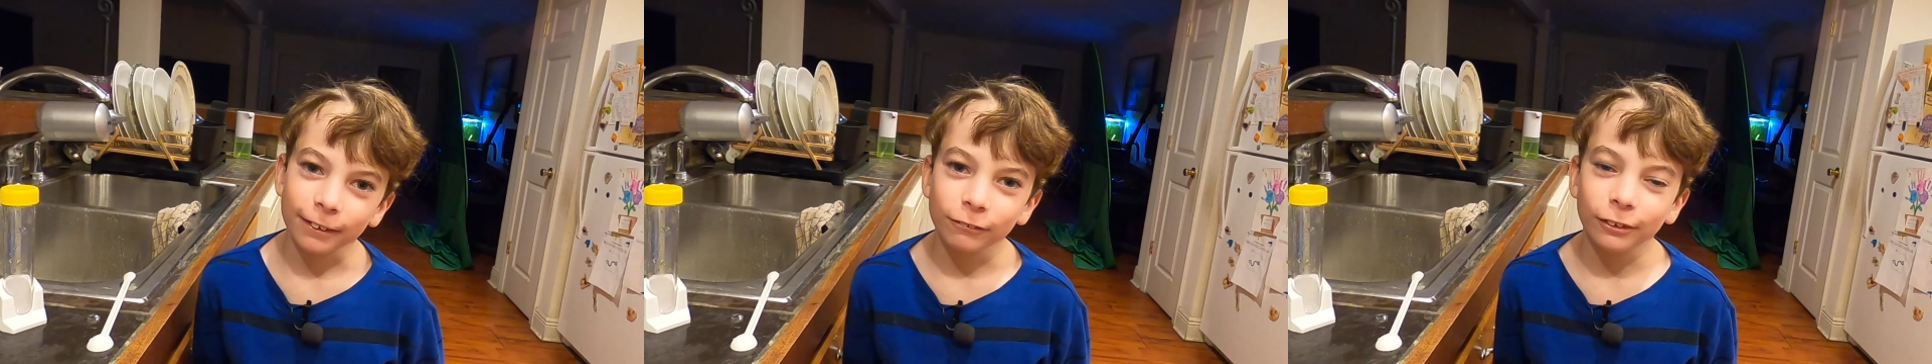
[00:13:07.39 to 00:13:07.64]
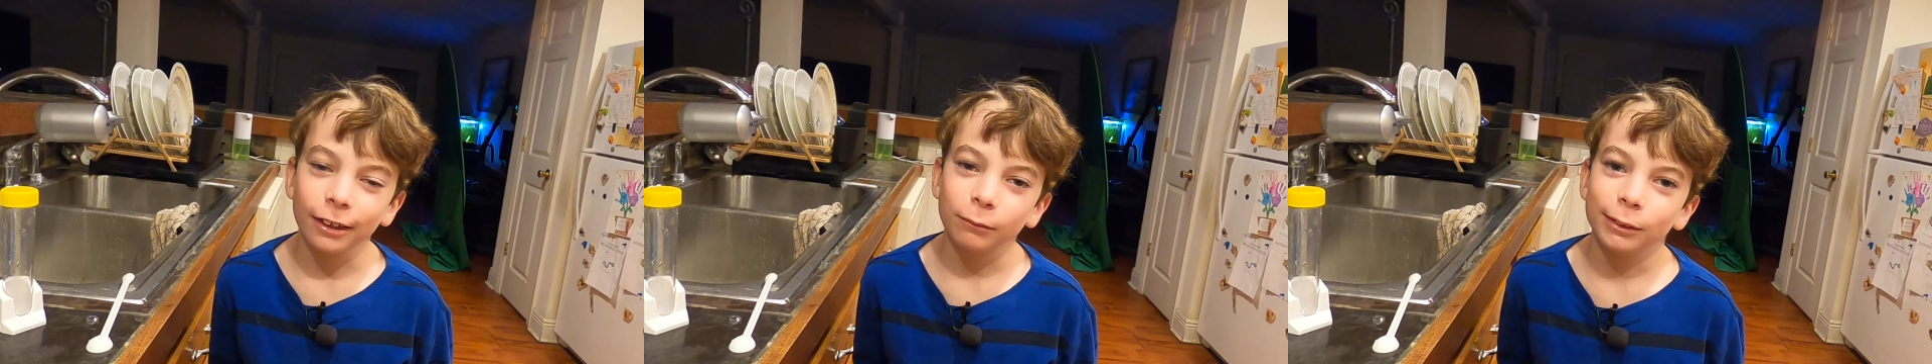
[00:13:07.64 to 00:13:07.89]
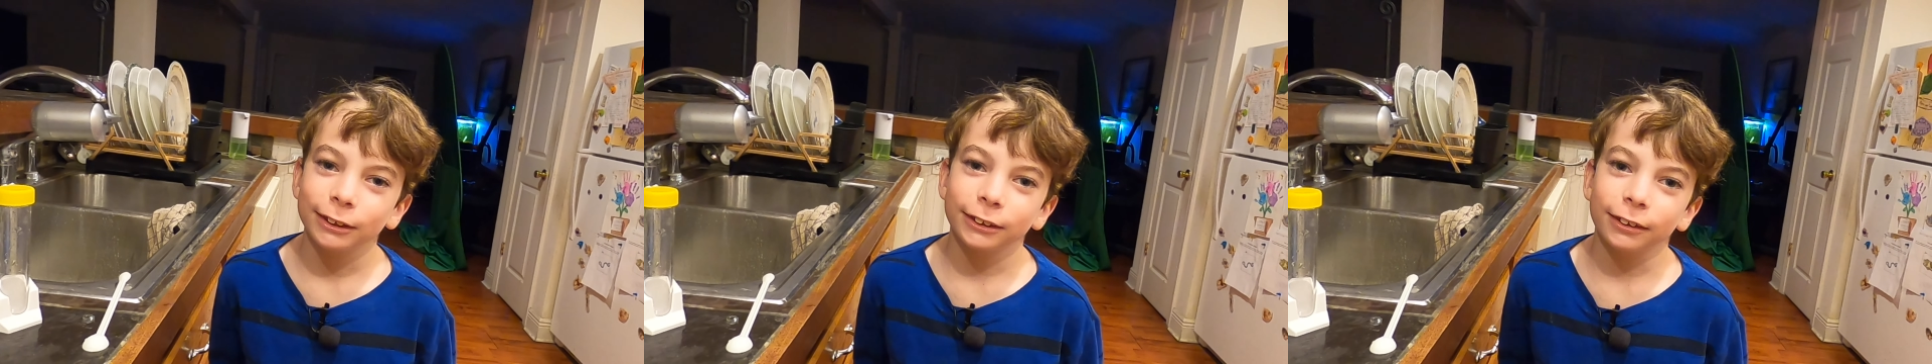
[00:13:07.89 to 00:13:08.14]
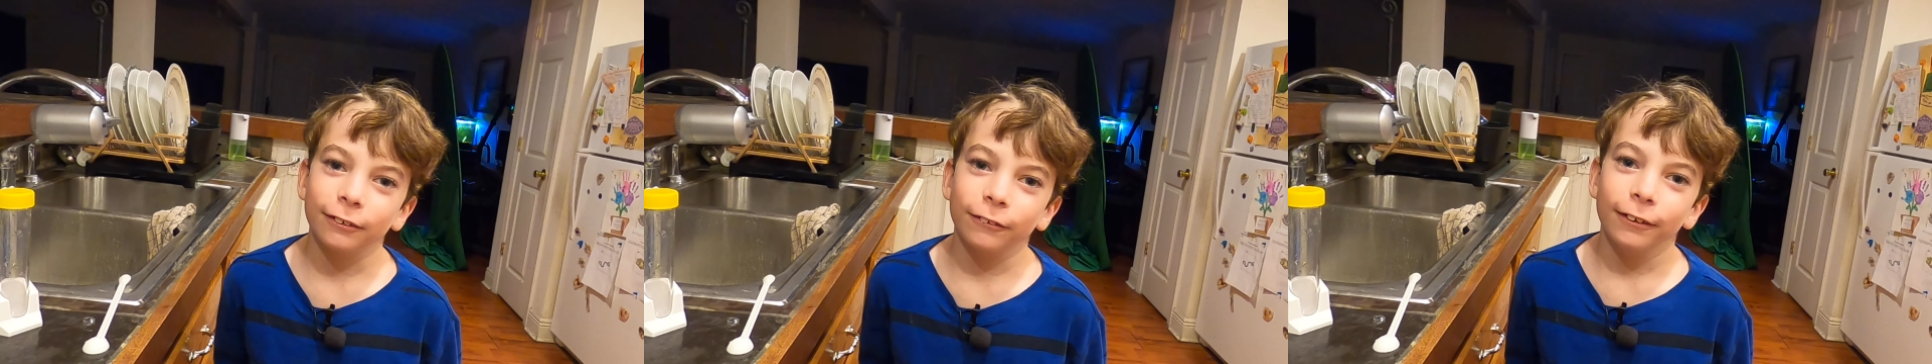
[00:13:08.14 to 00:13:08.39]
That will help my
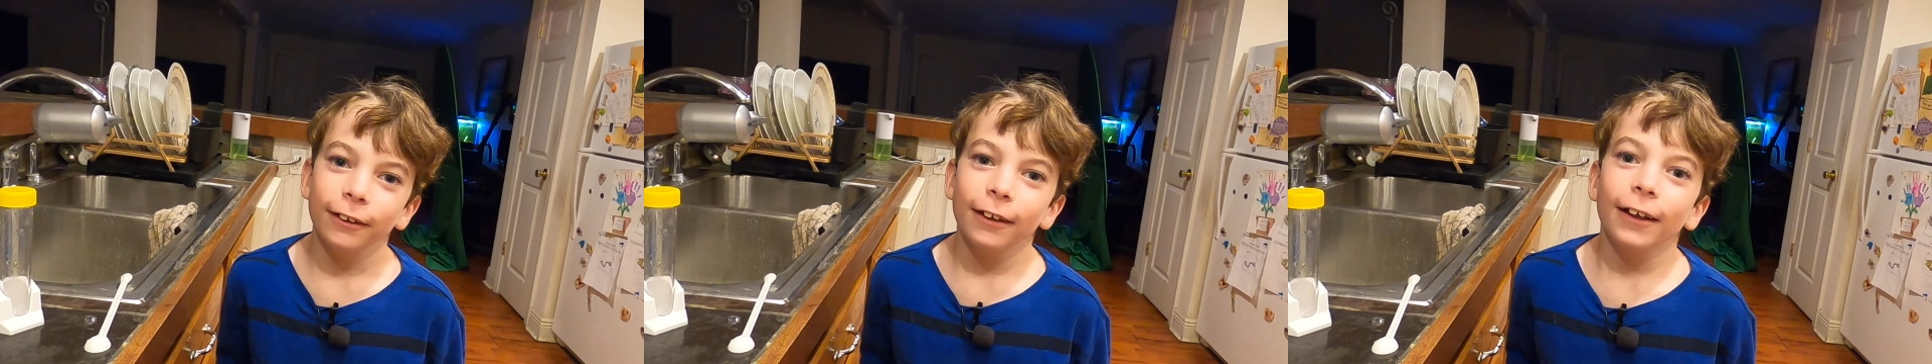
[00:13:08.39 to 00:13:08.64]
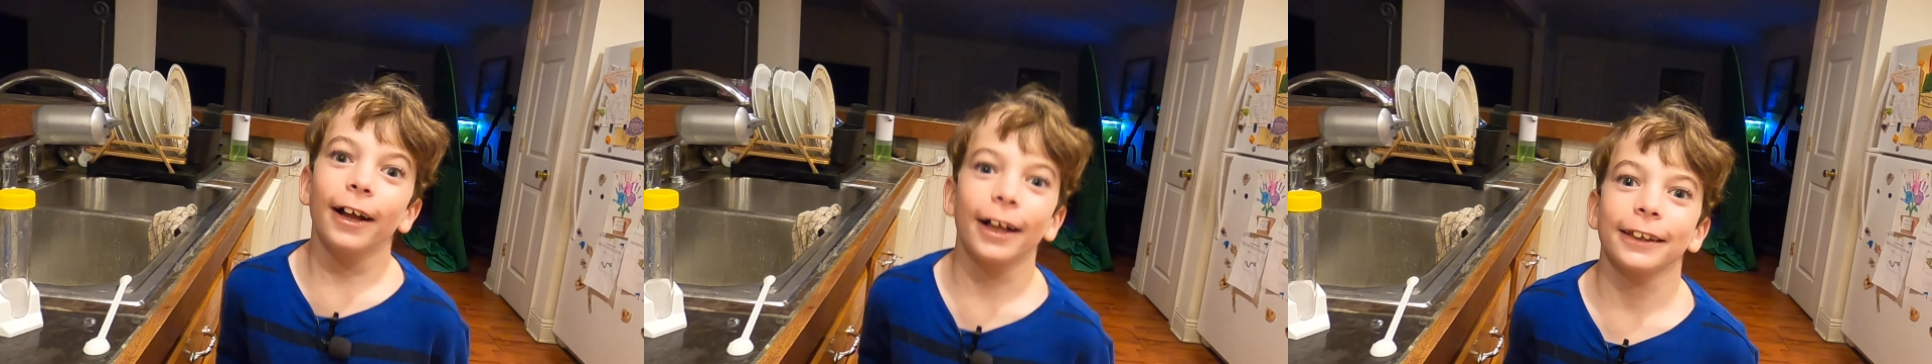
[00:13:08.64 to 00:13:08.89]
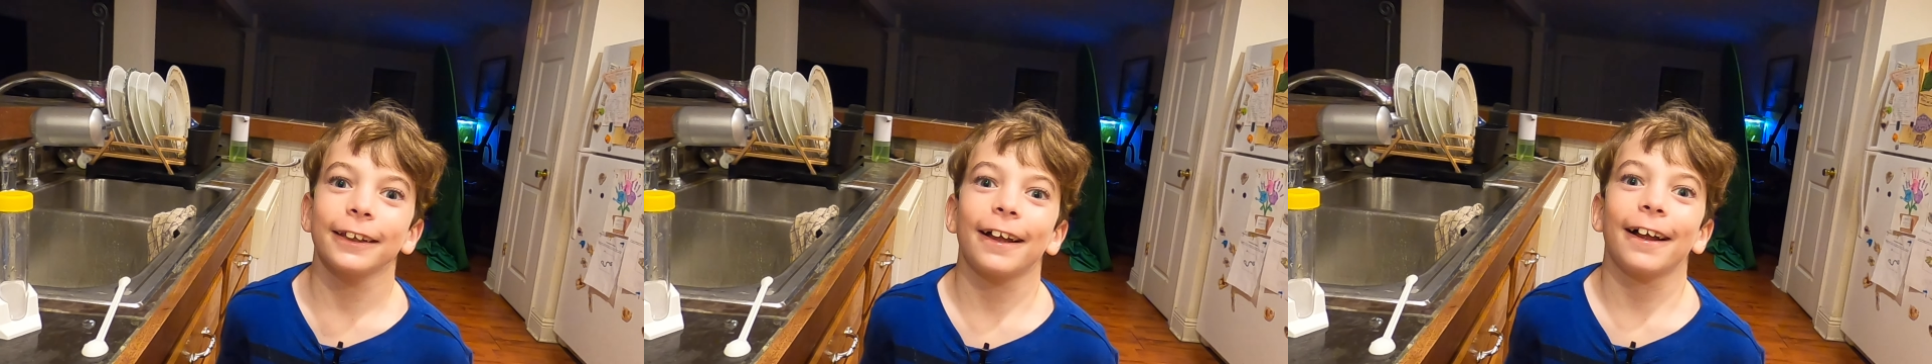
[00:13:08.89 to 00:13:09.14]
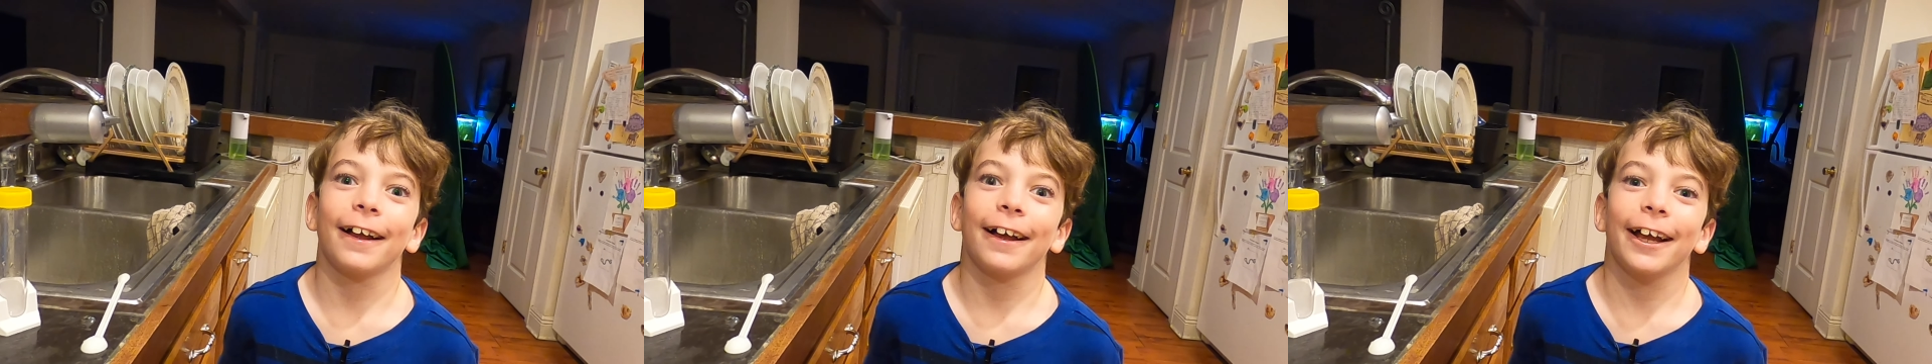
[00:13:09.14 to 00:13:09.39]
channel a
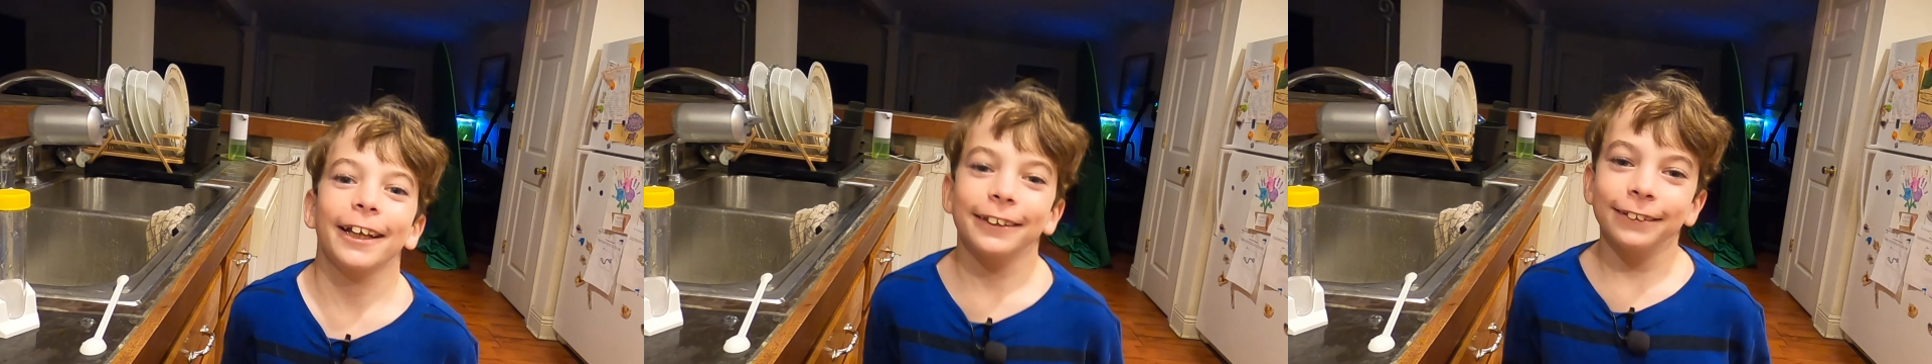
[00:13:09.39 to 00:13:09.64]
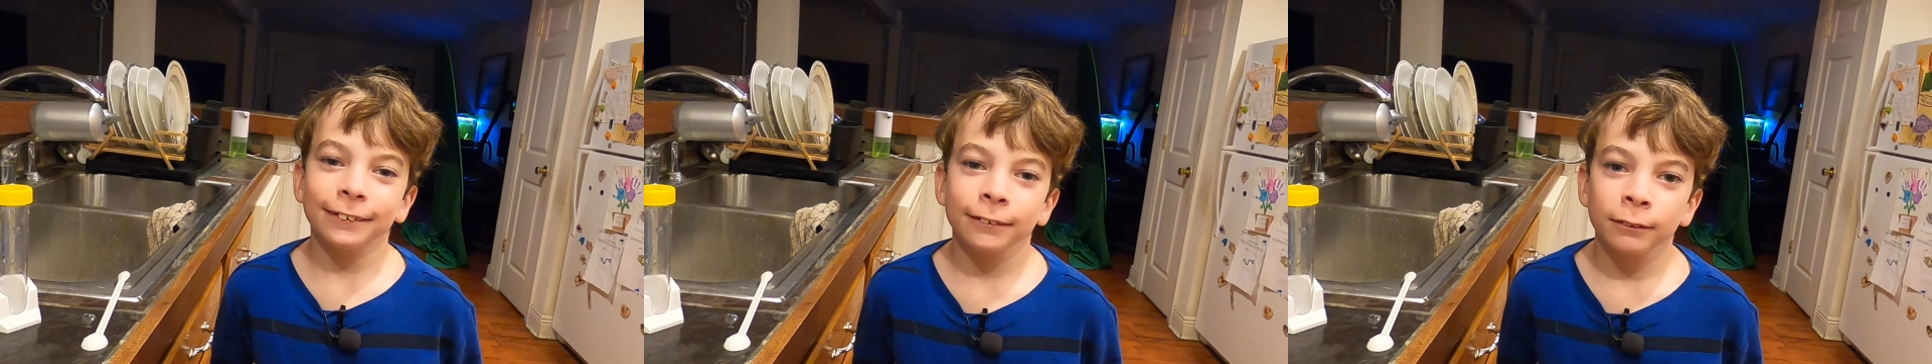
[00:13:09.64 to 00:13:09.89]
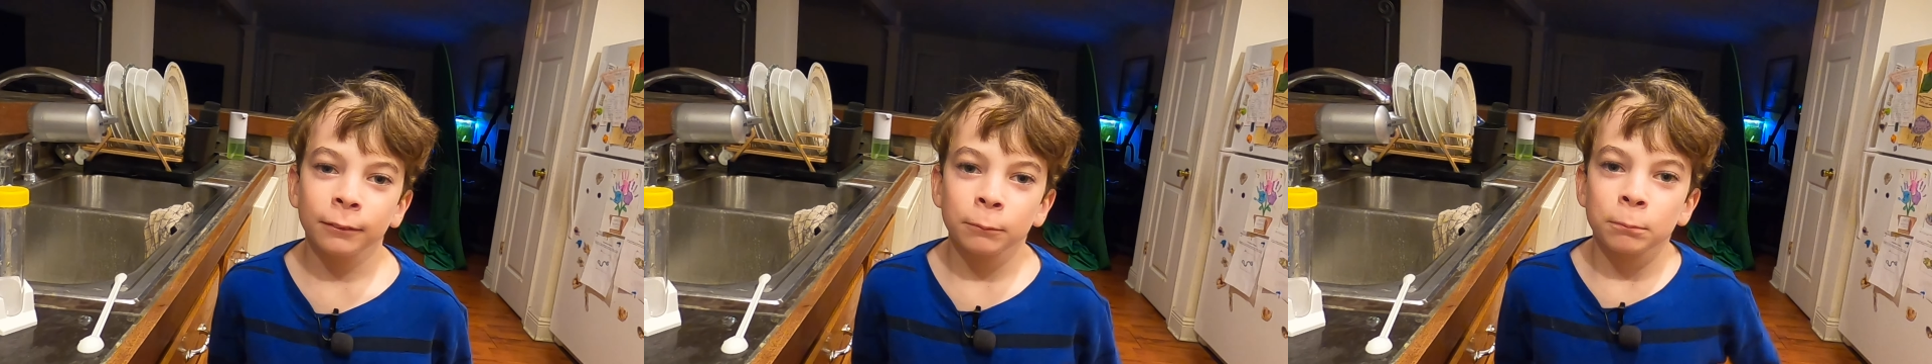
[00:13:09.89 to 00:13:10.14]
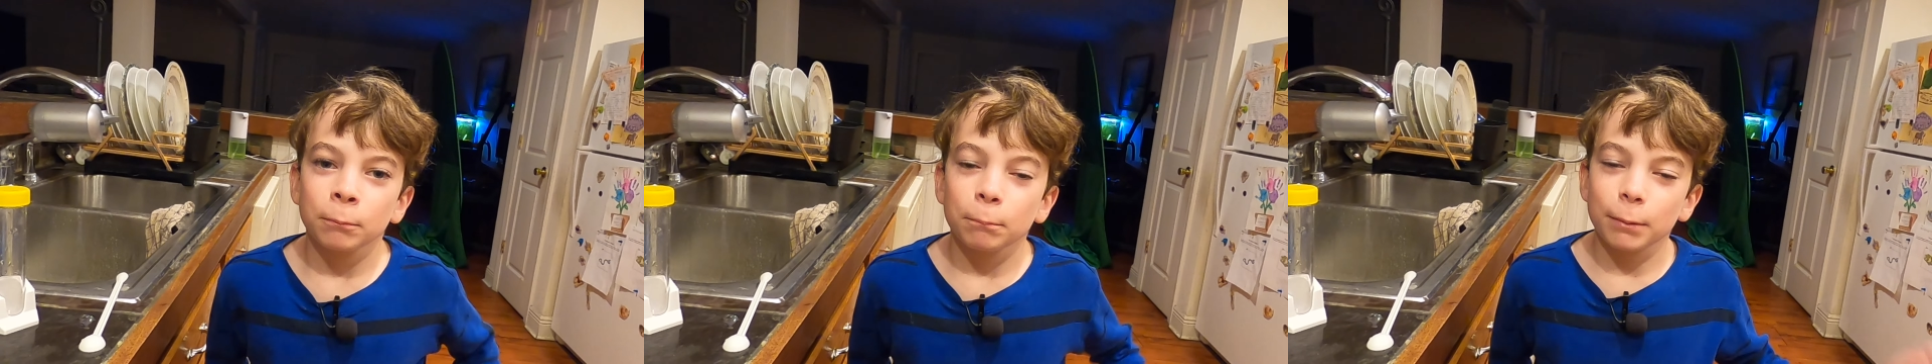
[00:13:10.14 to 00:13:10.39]
lot.
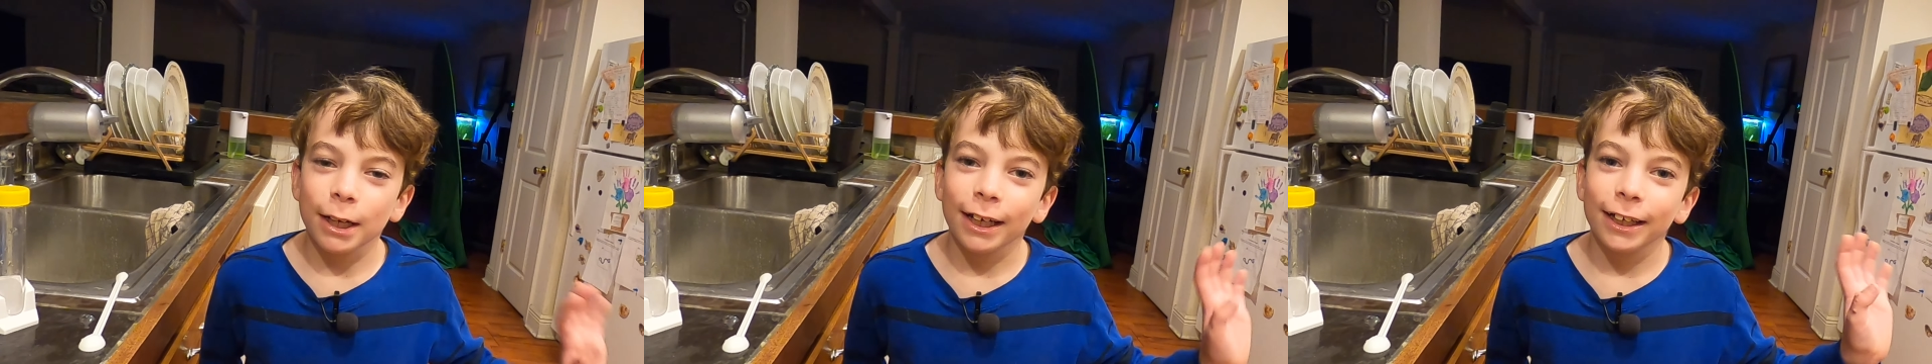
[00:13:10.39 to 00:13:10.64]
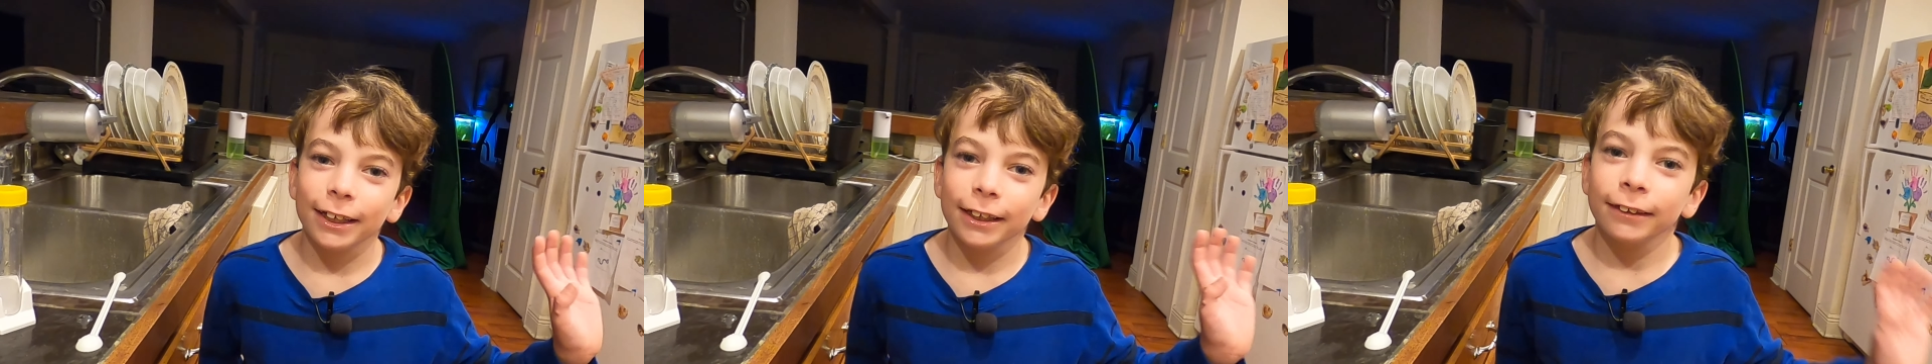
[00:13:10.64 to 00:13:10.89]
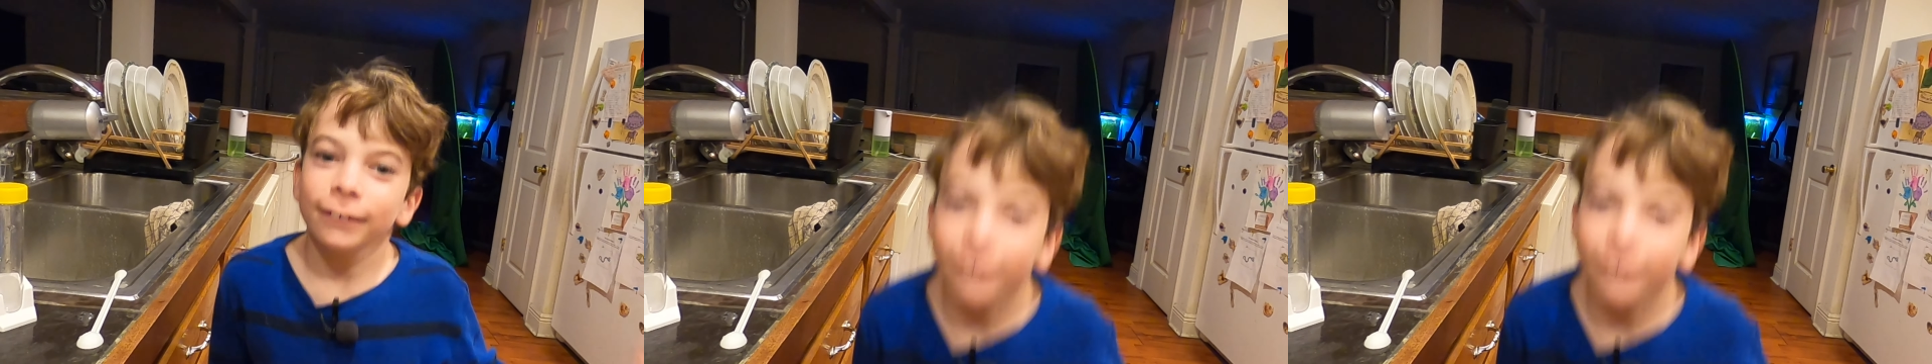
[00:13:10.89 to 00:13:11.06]
Bye.